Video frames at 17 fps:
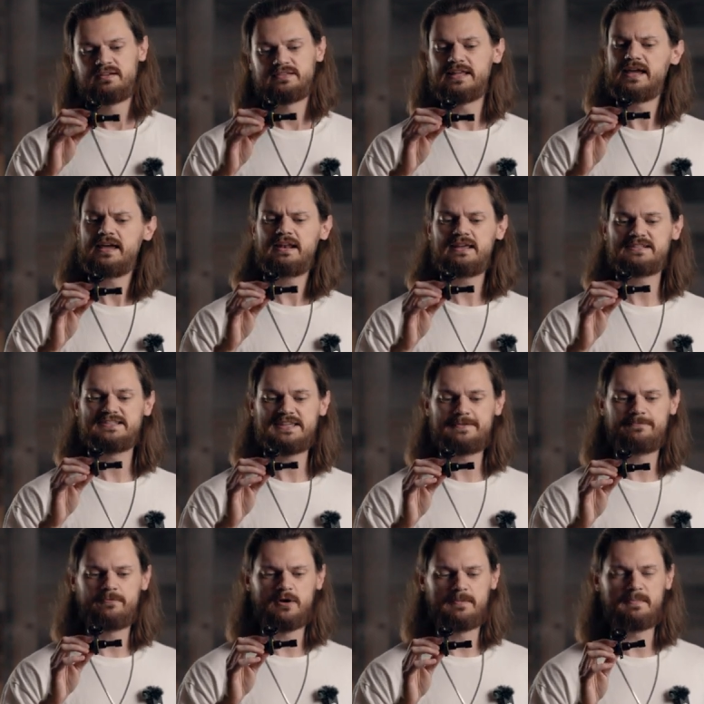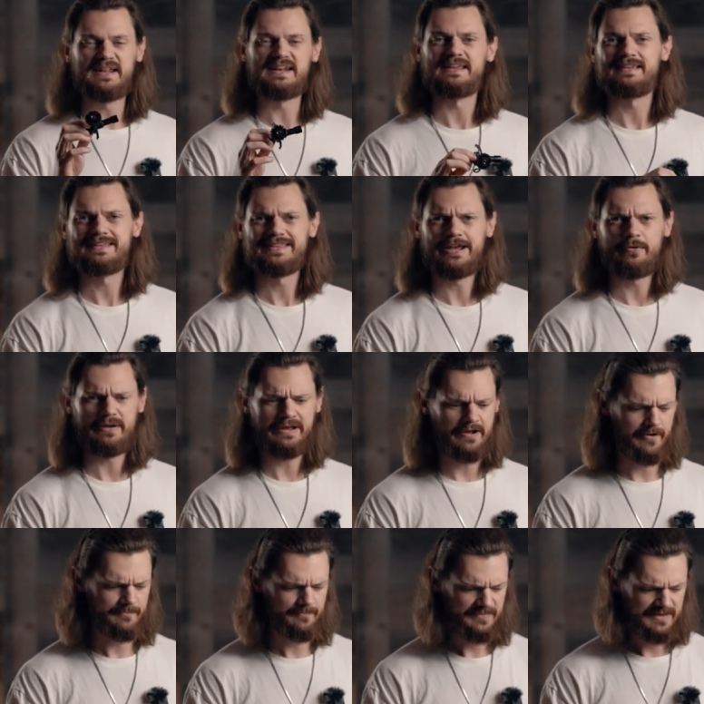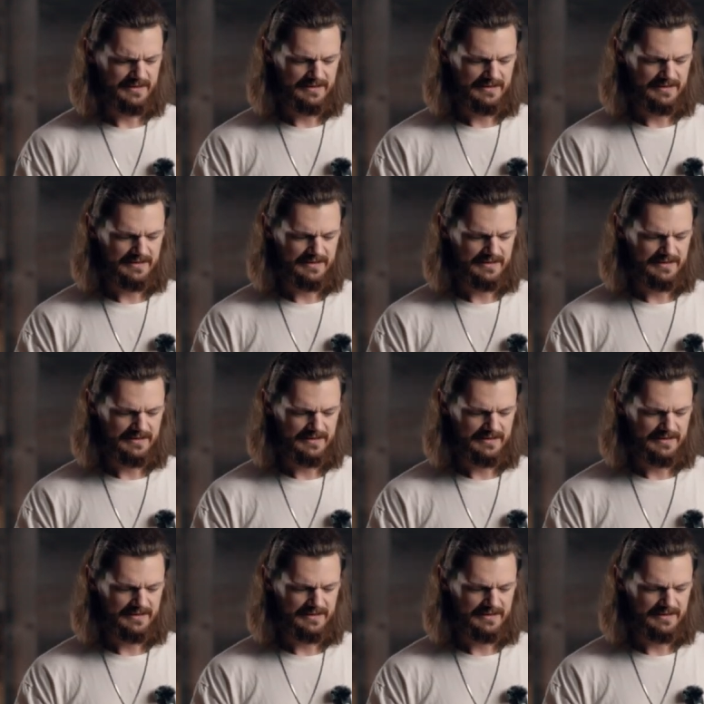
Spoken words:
DEITY D4 Mini, there we go.